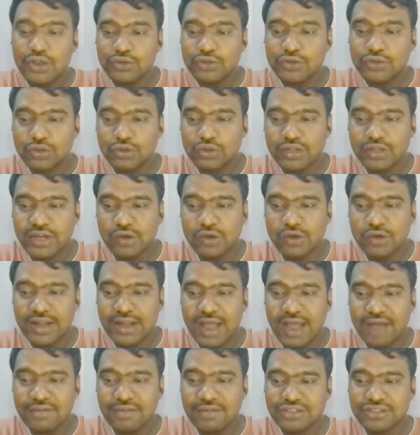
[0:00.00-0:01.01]
so that you
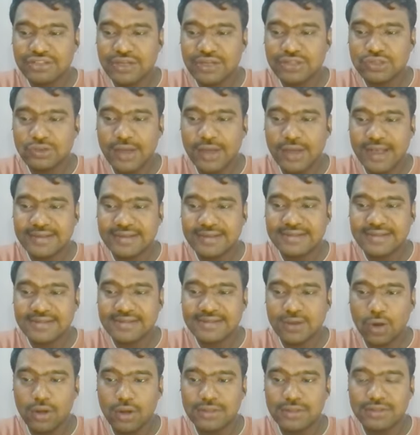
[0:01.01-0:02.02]
can have a chance to
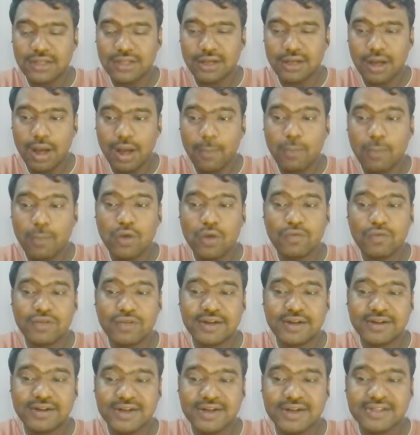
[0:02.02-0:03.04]
access all the Apollo
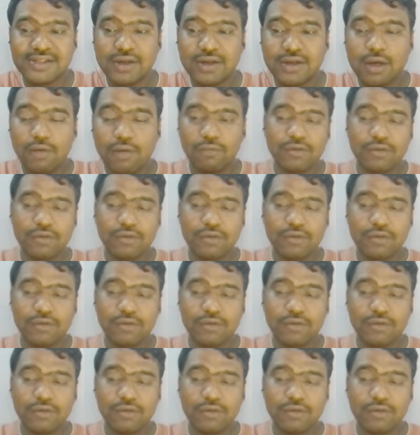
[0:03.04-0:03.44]
filters.